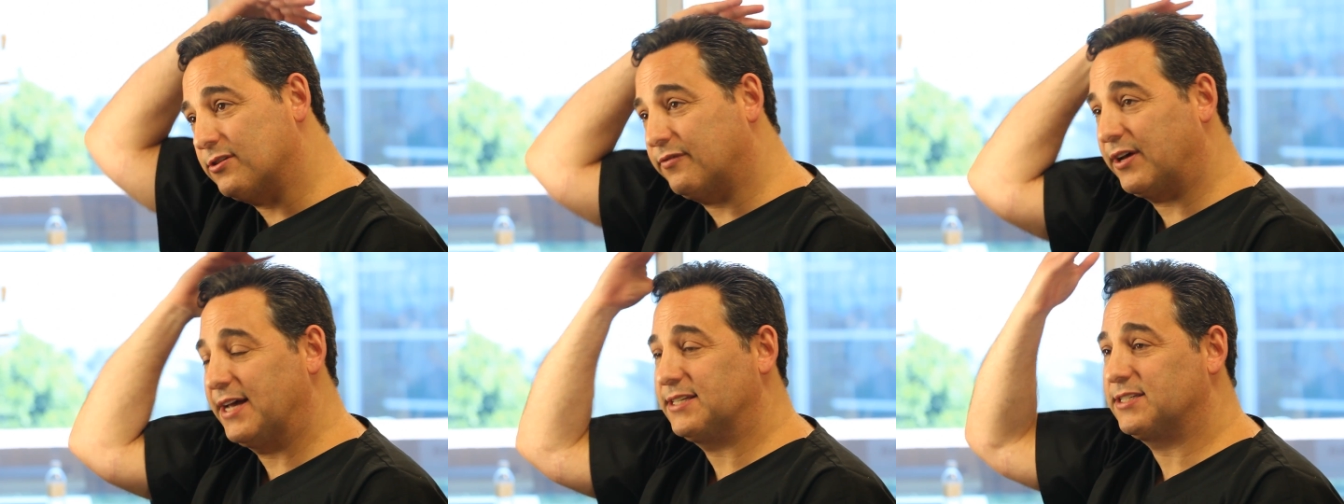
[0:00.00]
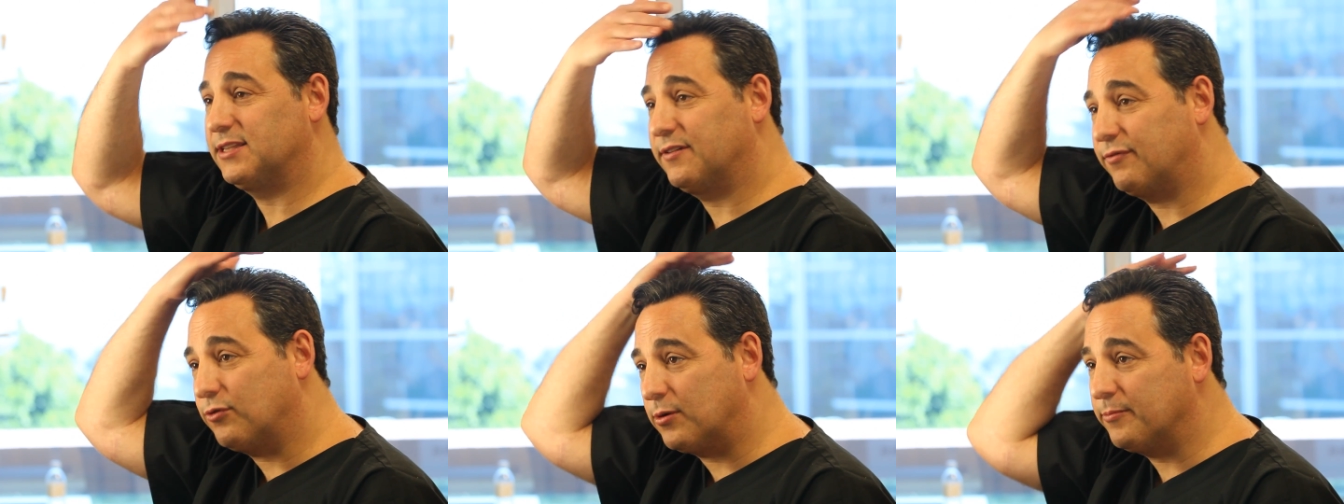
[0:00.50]
device in the
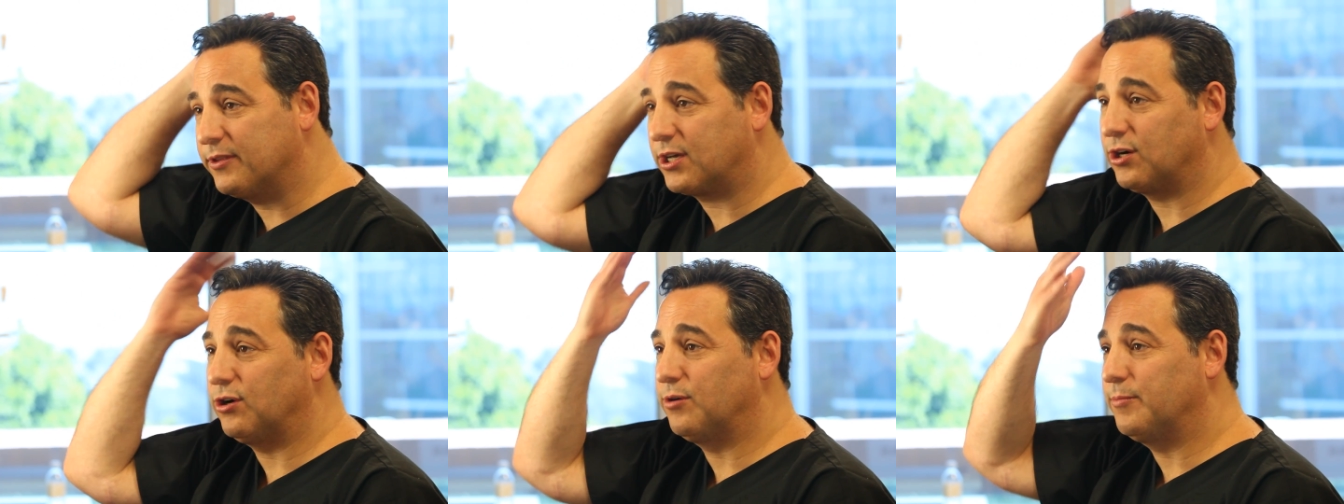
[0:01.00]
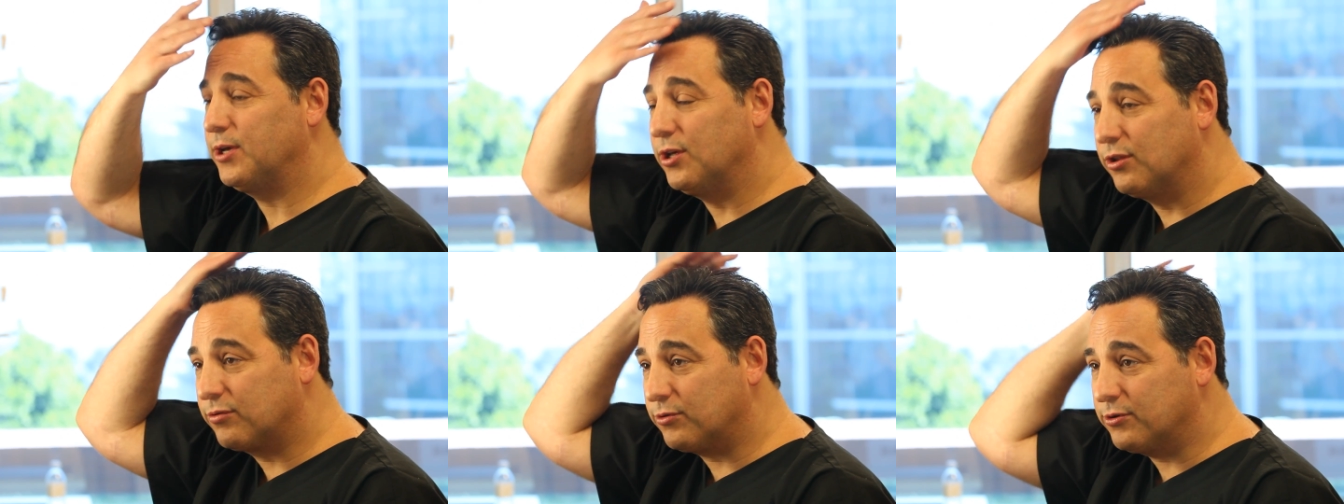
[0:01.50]
form of the comb
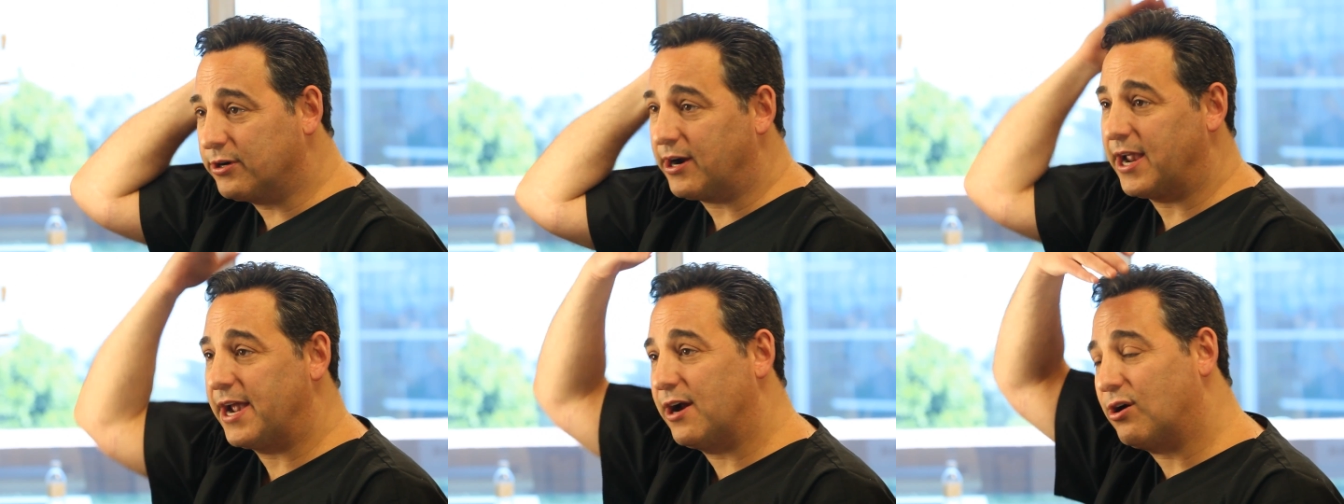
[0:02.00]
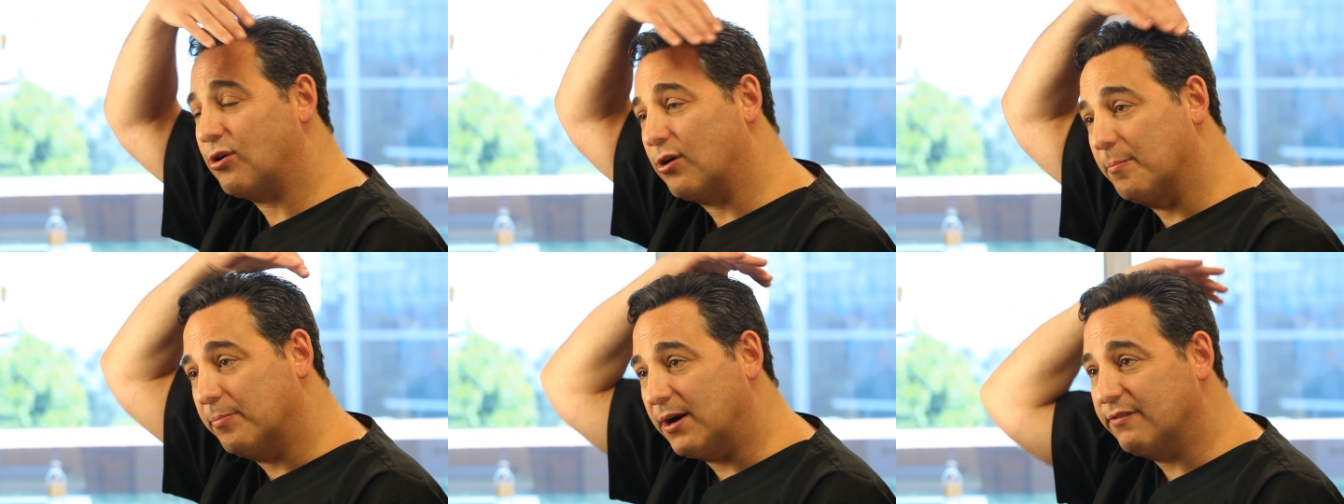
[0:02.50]
through your hair or
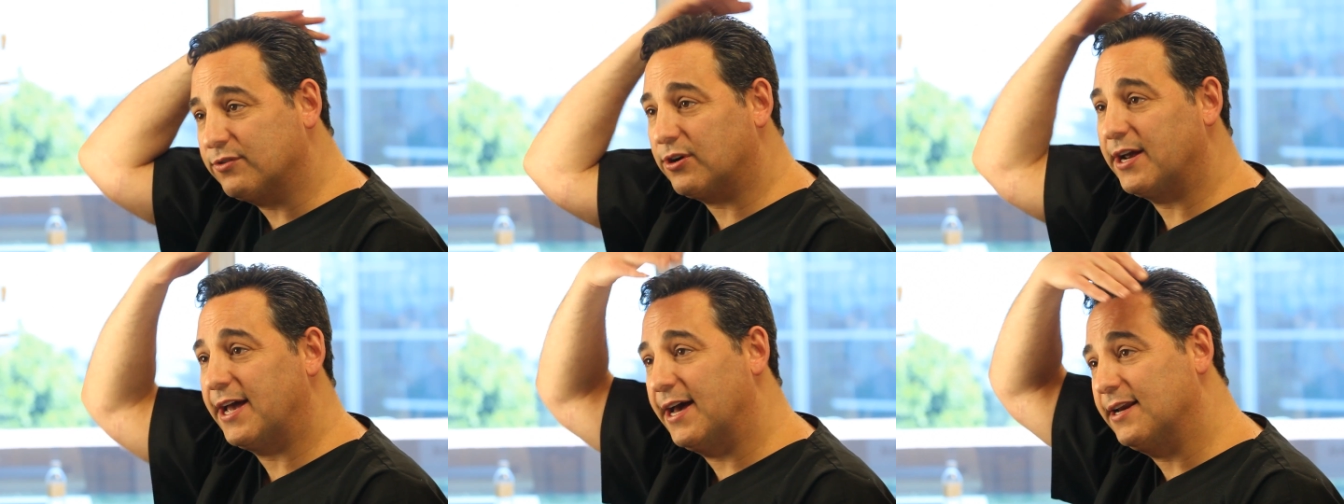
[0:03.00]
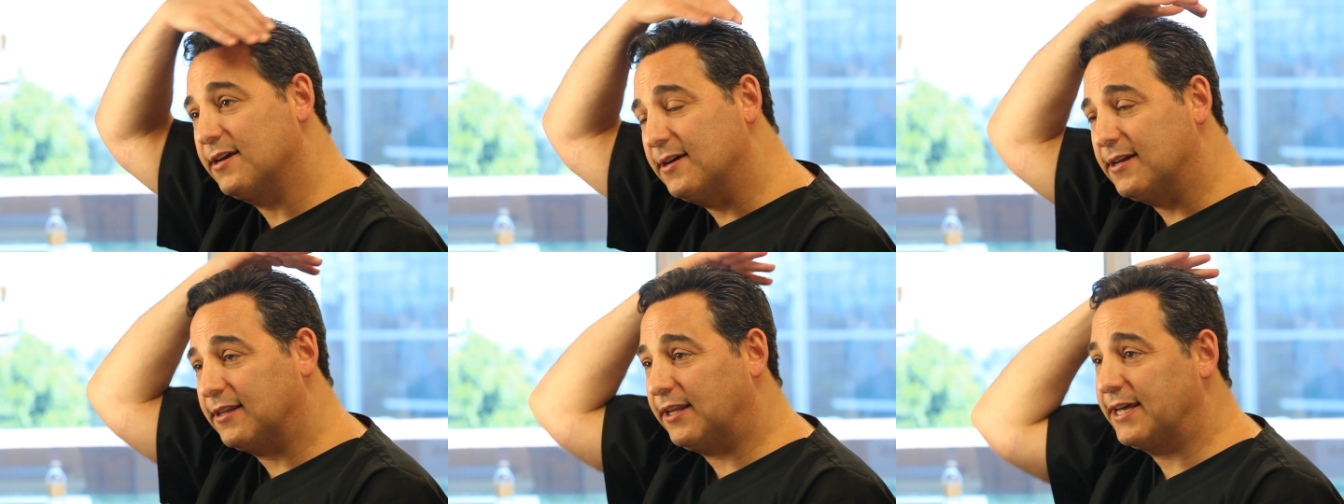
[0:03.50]
above your head
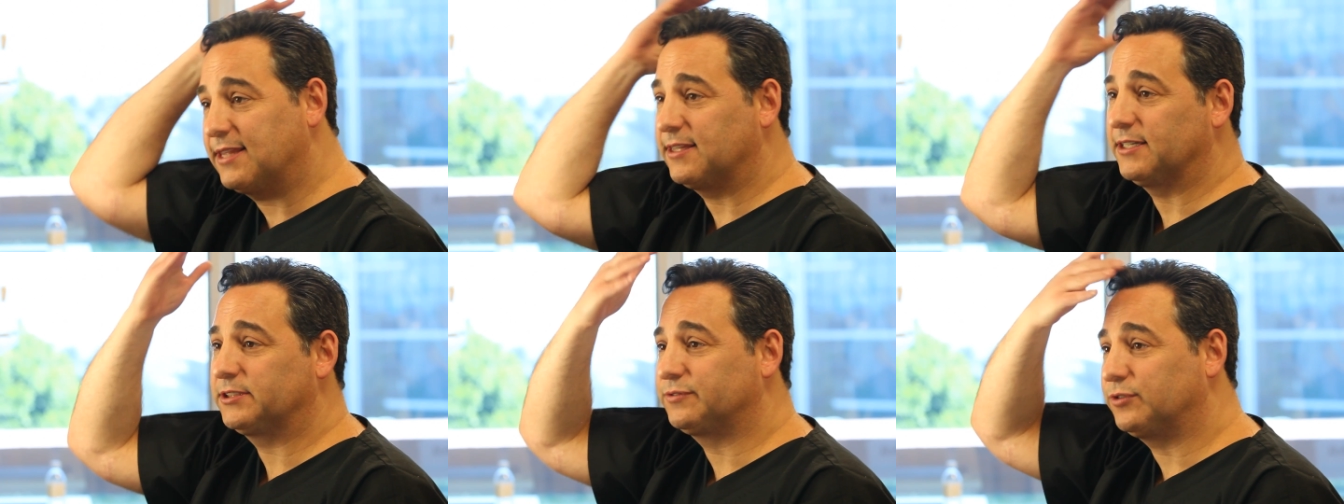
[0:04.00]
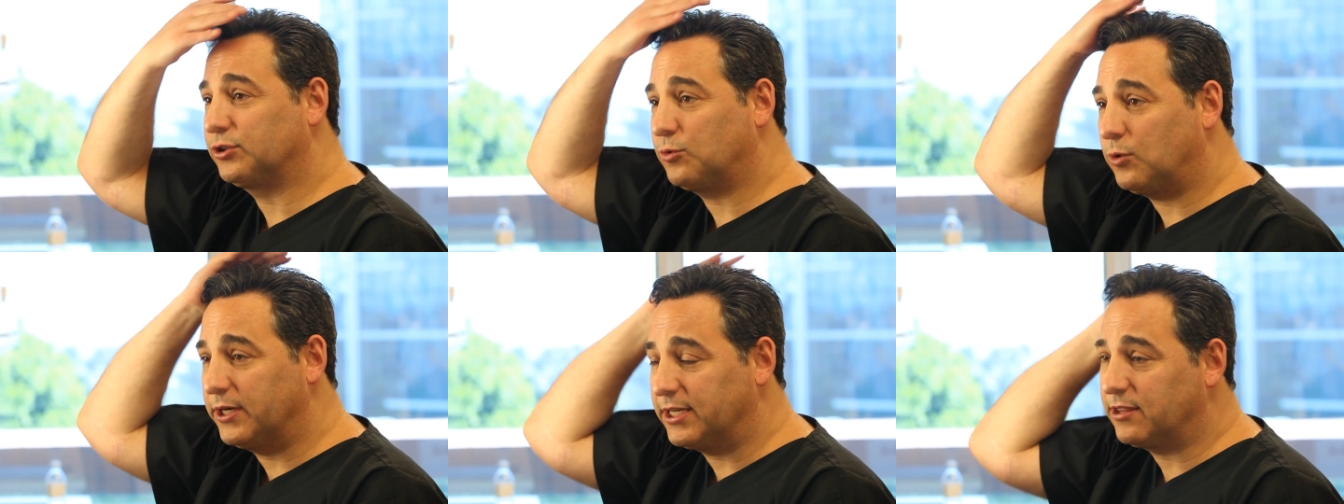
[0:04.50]
like this for
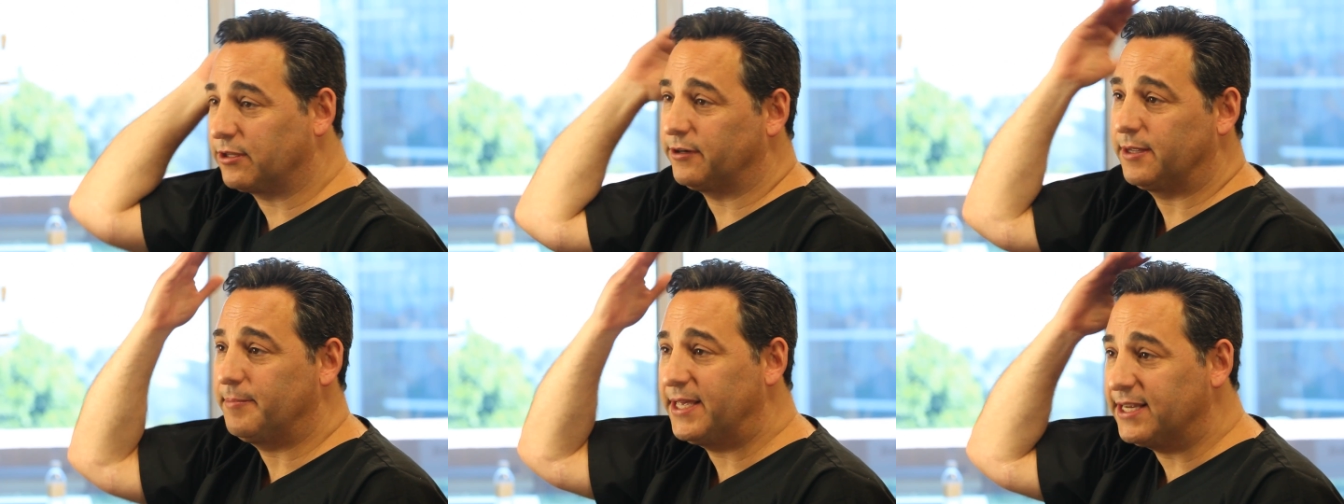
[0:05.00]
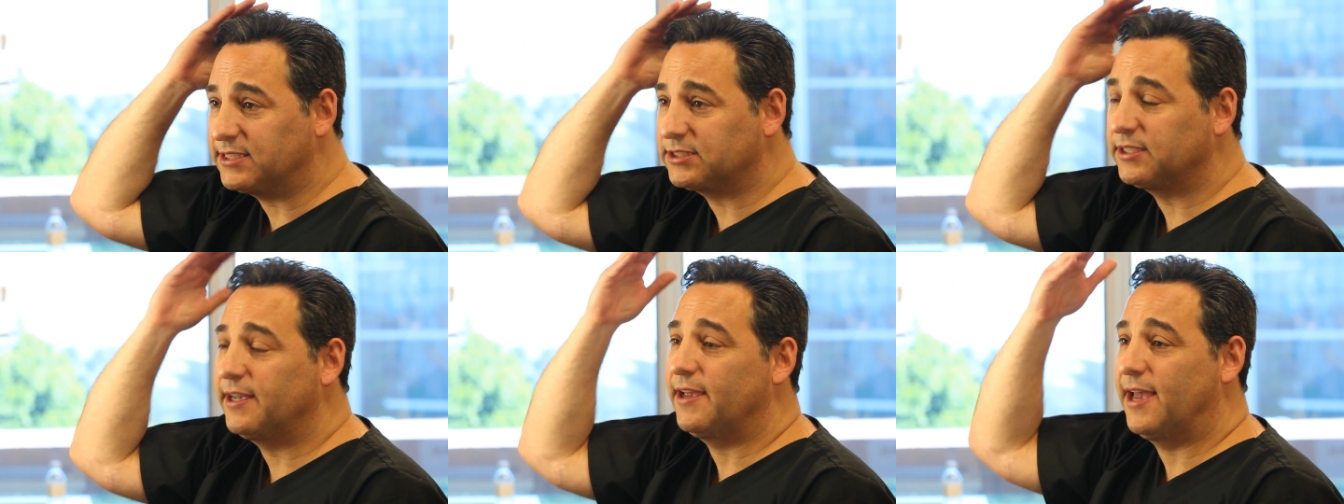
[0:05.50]
20-30
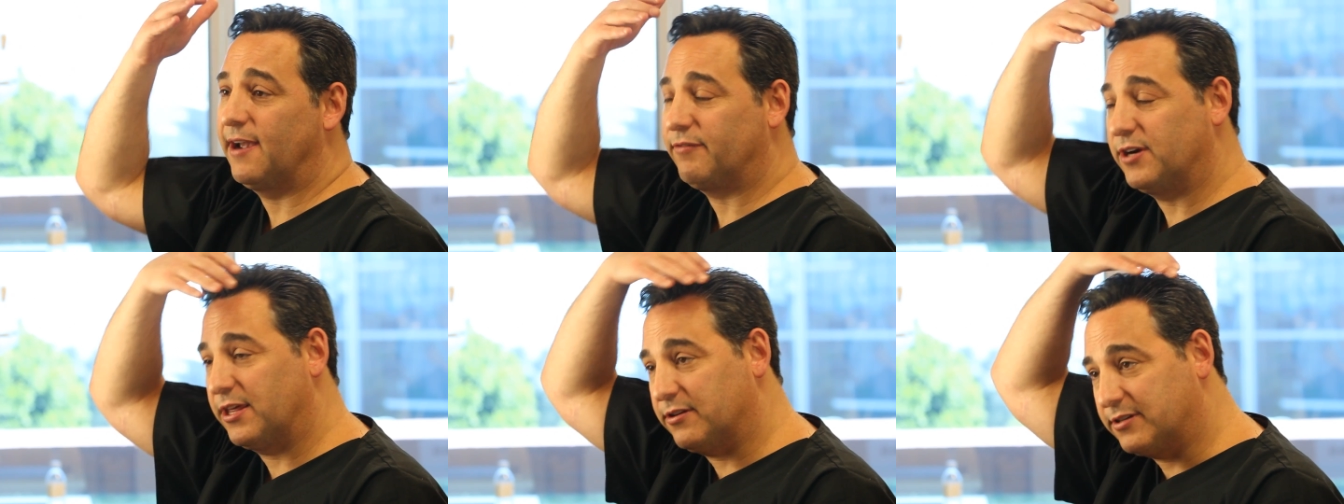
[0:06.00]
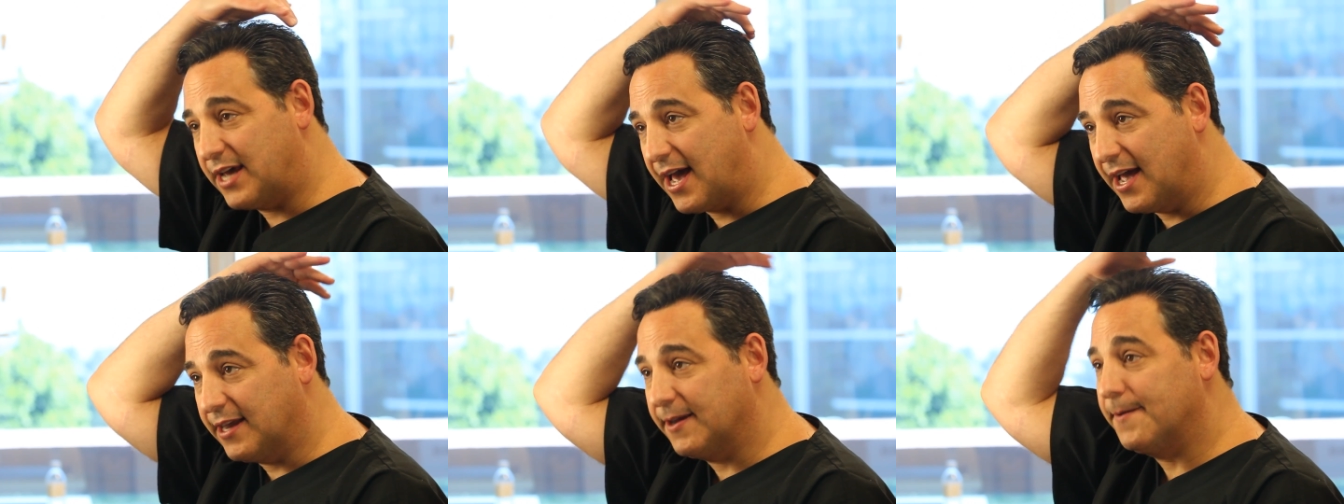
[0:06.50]
minutes every other
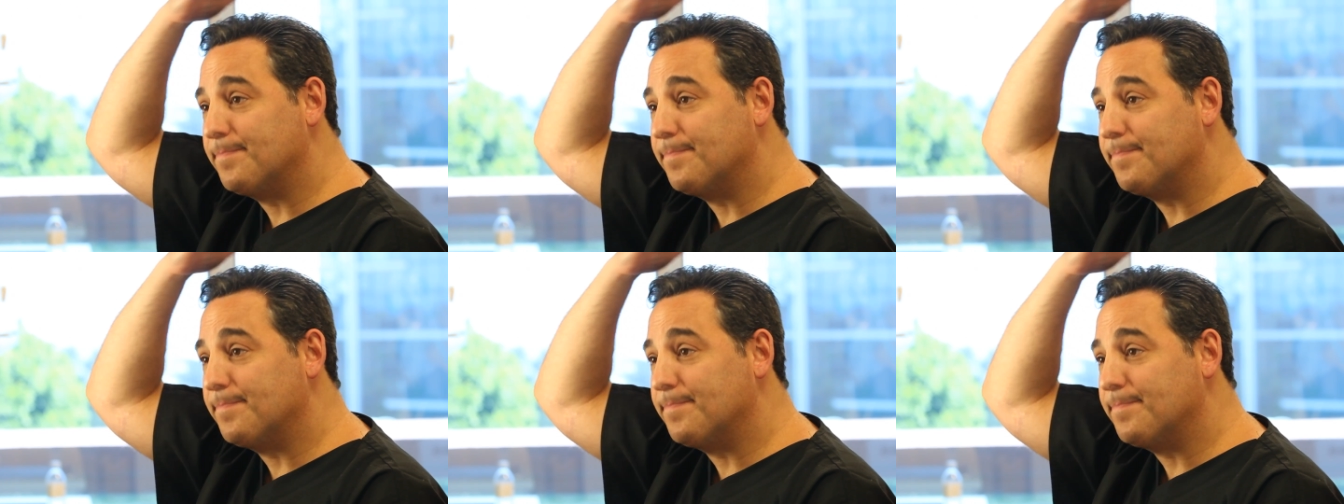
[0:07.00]
day.